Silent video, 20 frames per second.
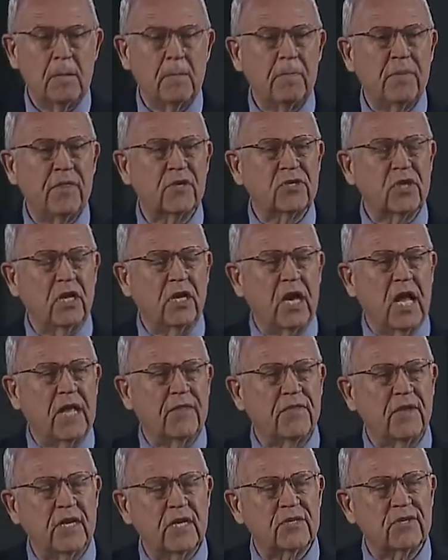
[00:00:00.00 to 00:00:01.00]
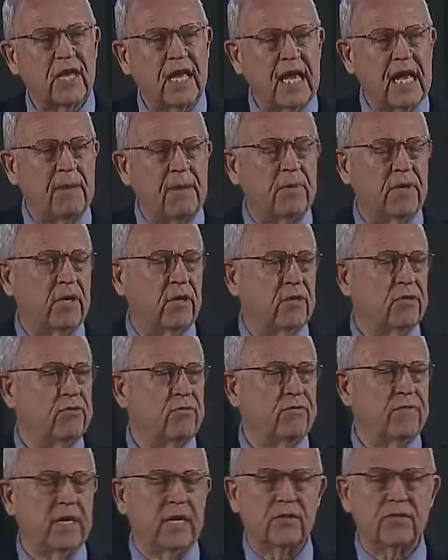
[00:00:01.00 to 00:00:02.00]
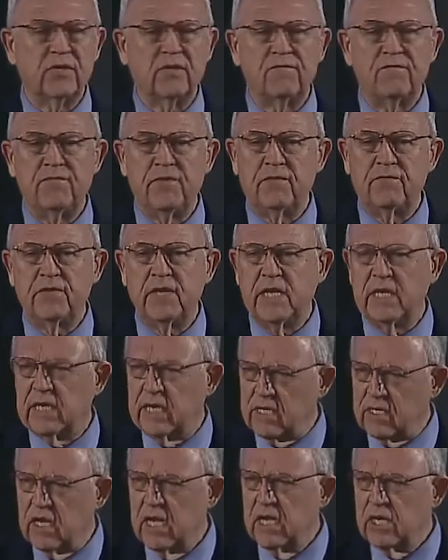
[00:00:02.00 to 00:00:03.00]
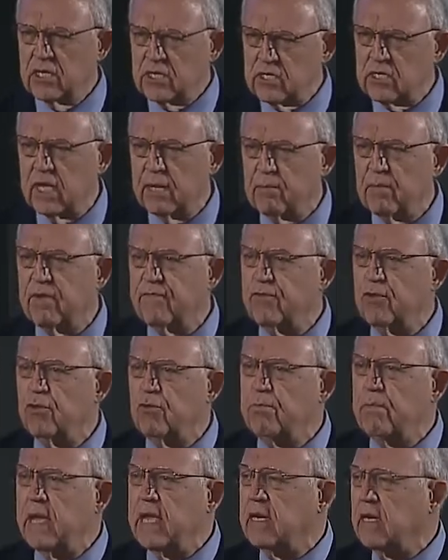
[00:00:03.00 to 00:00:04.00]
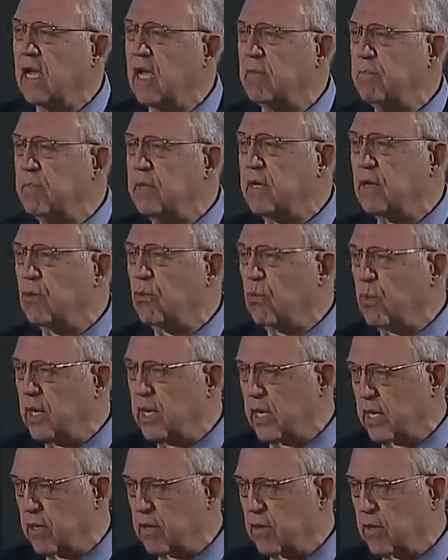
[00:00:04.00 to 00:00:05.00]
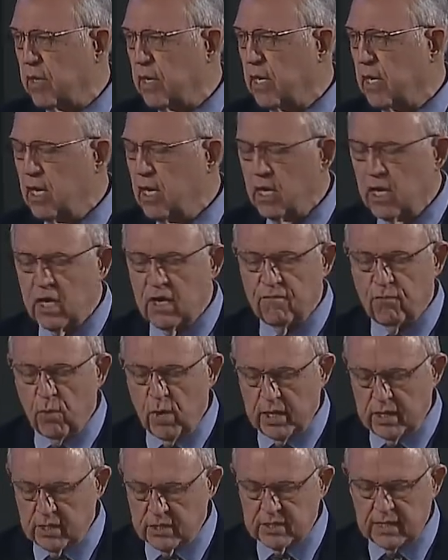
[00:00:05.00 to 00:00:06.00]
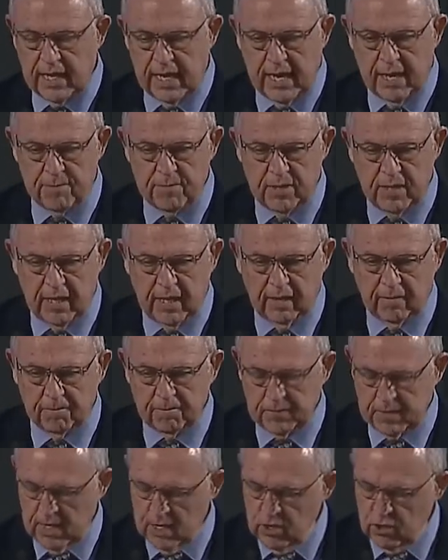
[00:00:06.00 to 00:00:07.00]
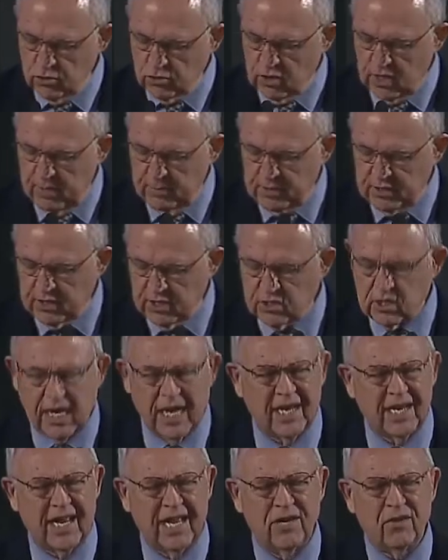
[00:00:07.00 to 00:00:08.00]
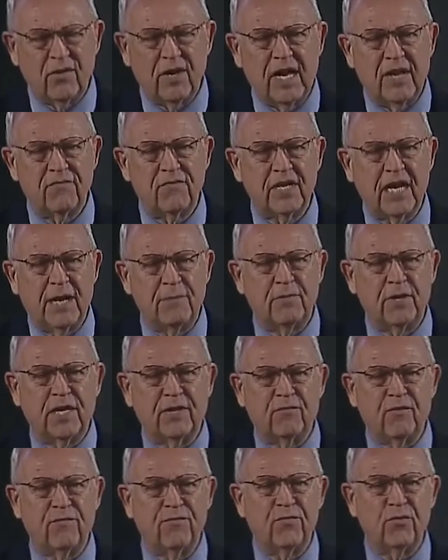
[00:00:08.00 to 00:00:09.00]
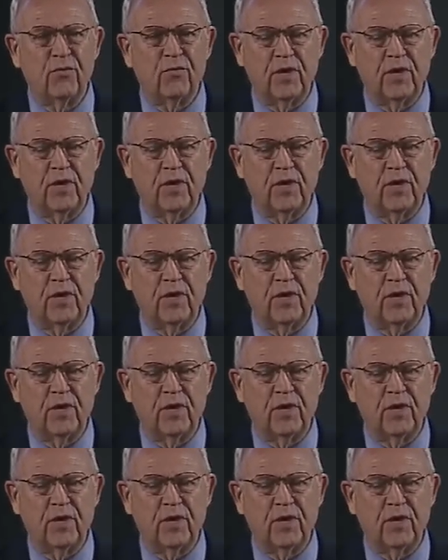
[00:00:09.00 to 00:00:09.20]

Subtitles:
But there's a lot that has happened in 2015, and some of you may not be aware of what is happening. So let me I don't have time to give a full